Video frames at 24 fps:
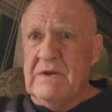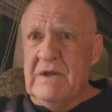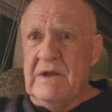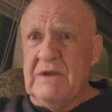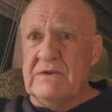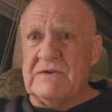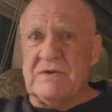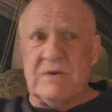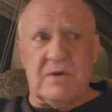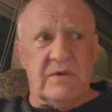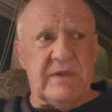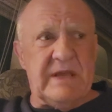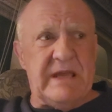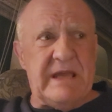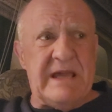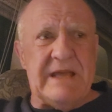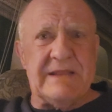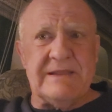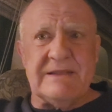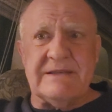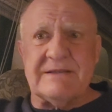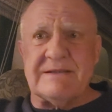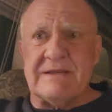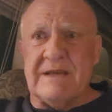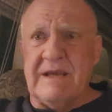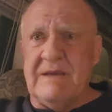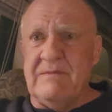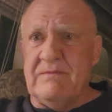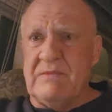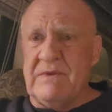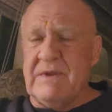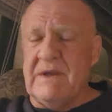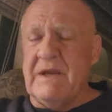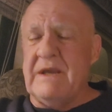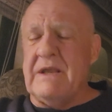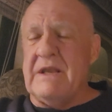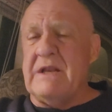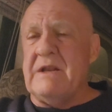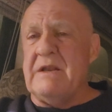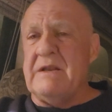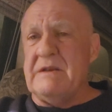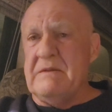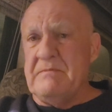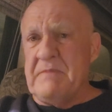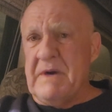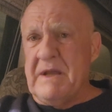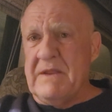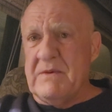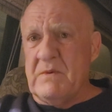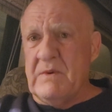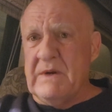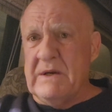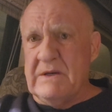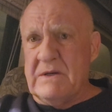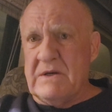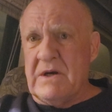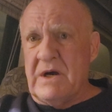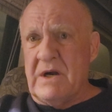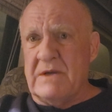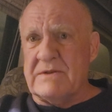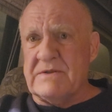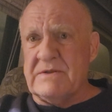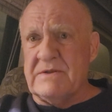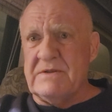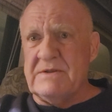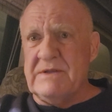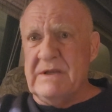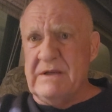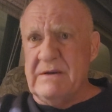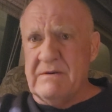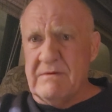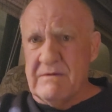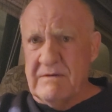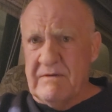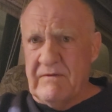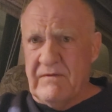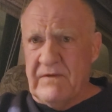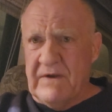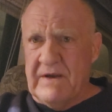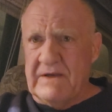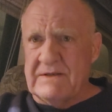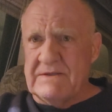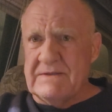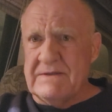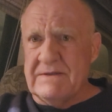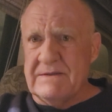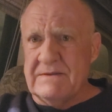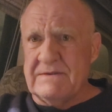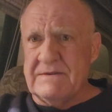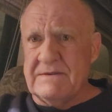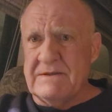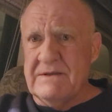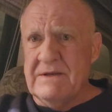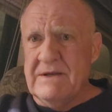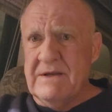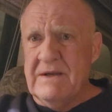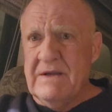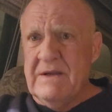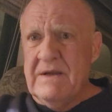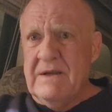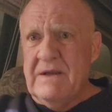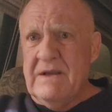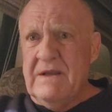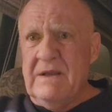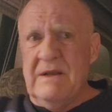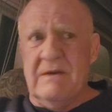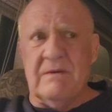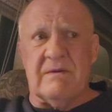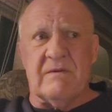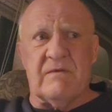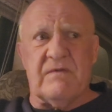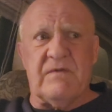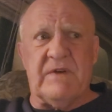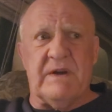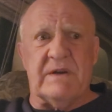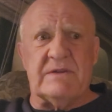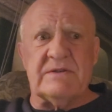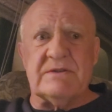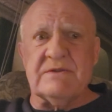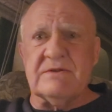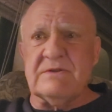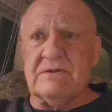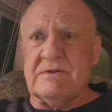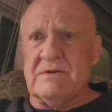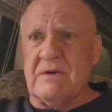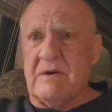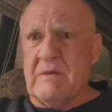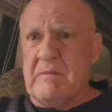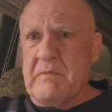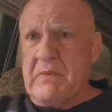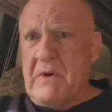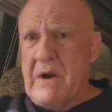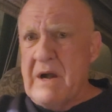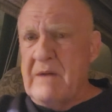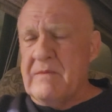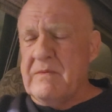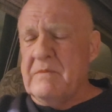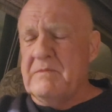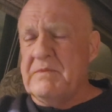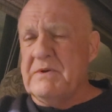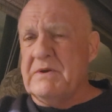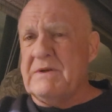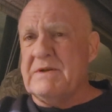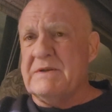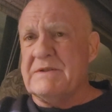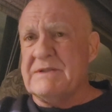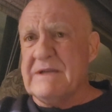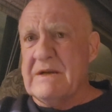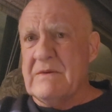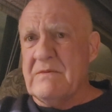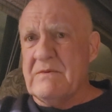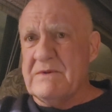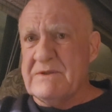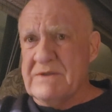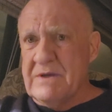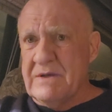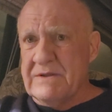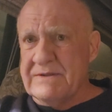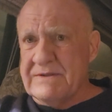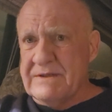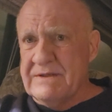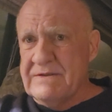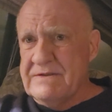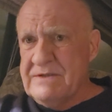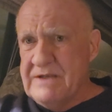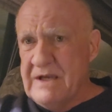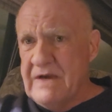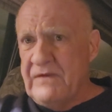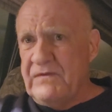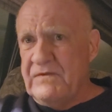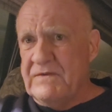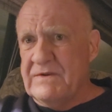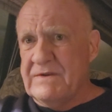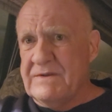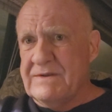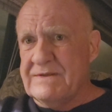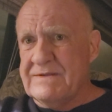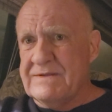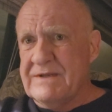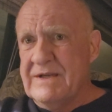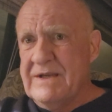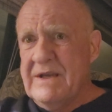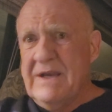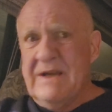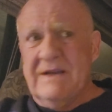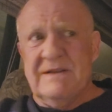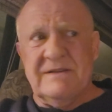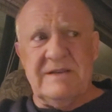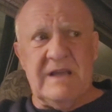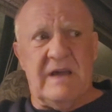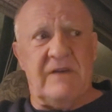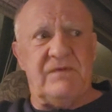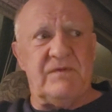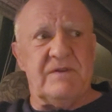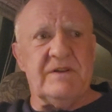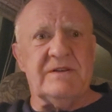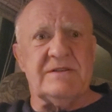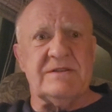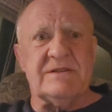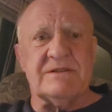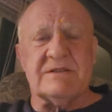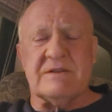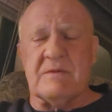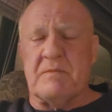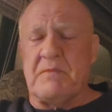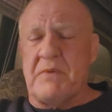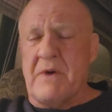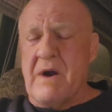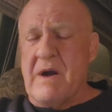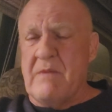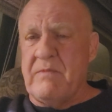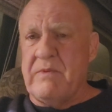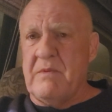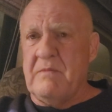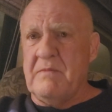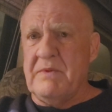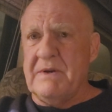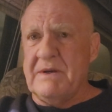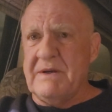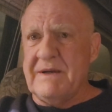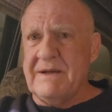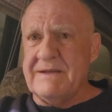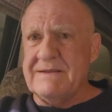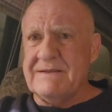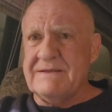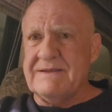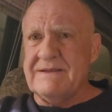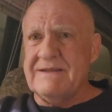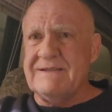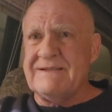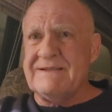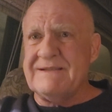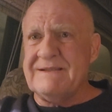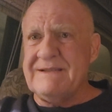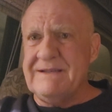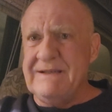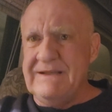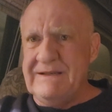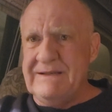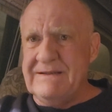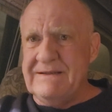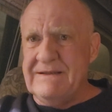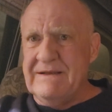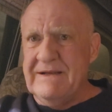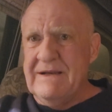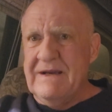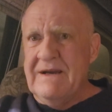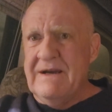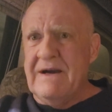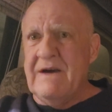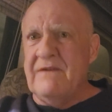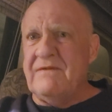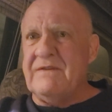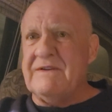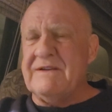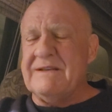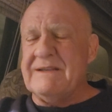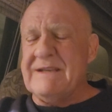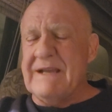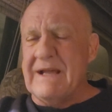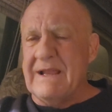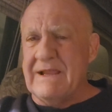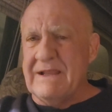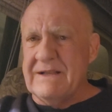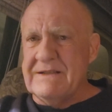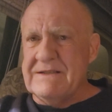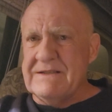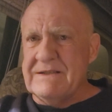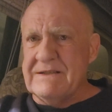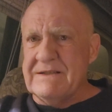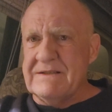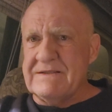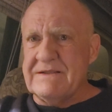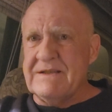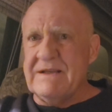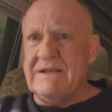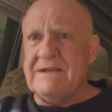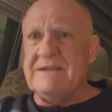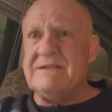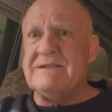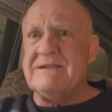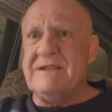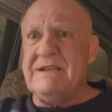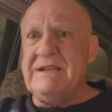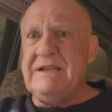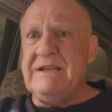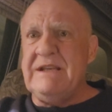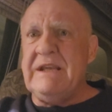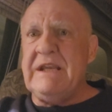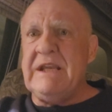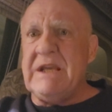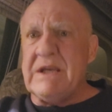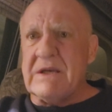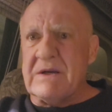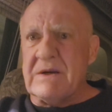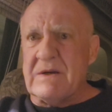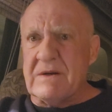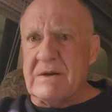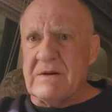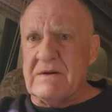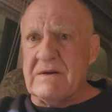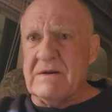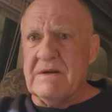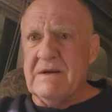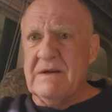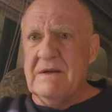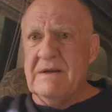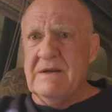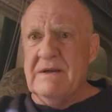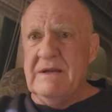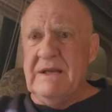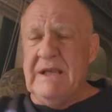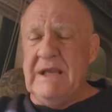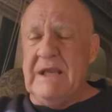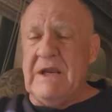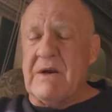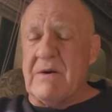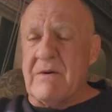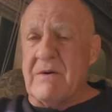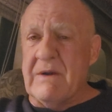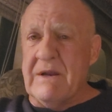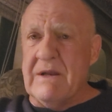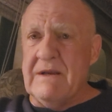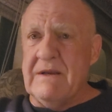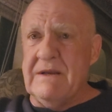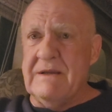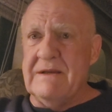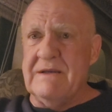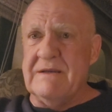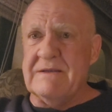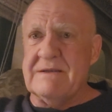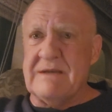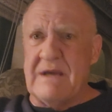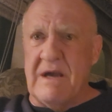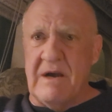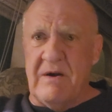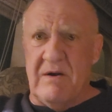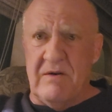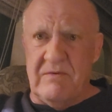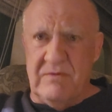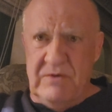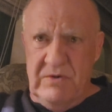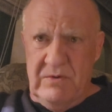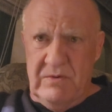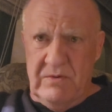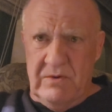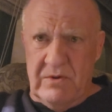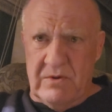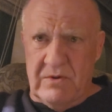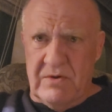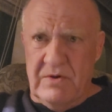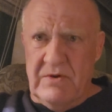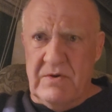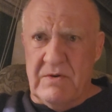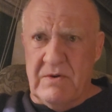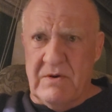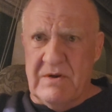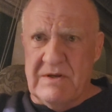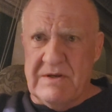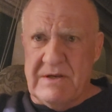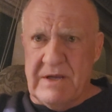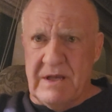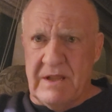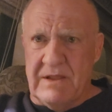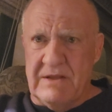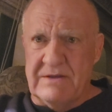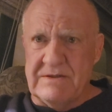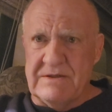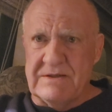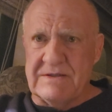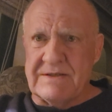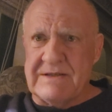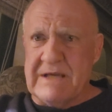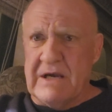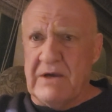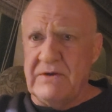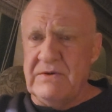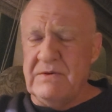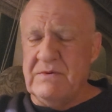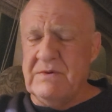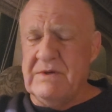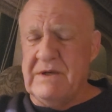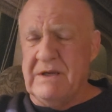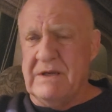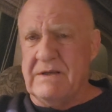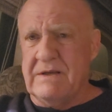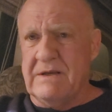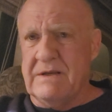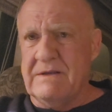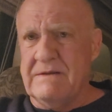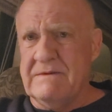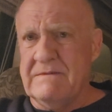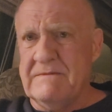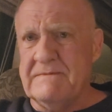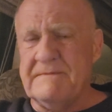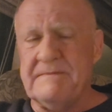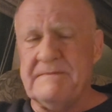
And so they had the same thing. And by the way, it causes ear infections. Ear infections are a problem because that results in deafness. Deafness is a problem because the seat of intelligence is the ear. Hearing is how you learn your intelligence, how you get it.